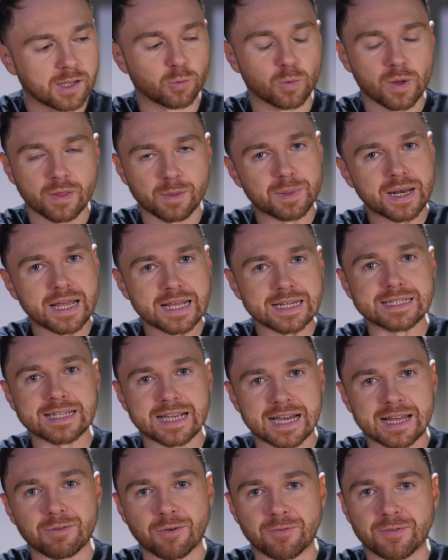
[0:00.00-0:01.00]
And while the banana is
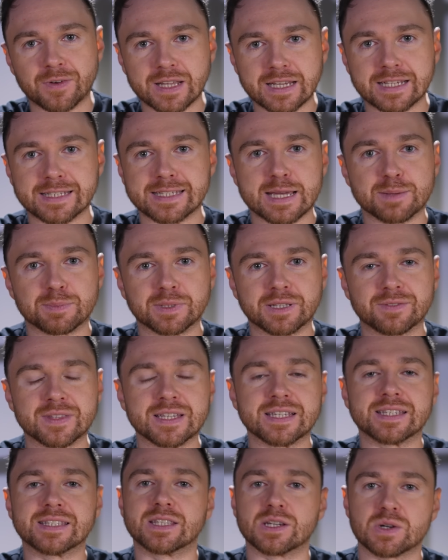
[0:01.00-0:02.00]
kind of a funny example of
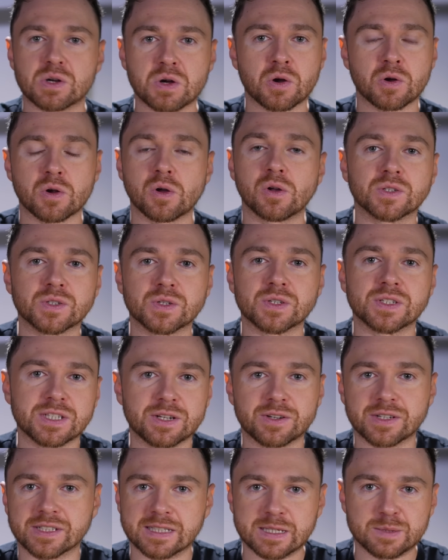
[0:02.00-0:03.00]
this, there are also
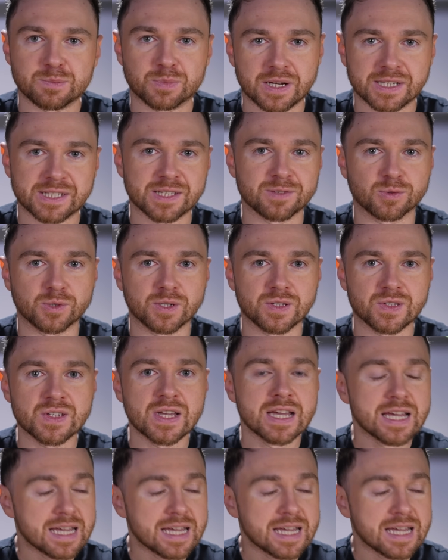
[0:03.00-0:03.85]
seriously impressive ones.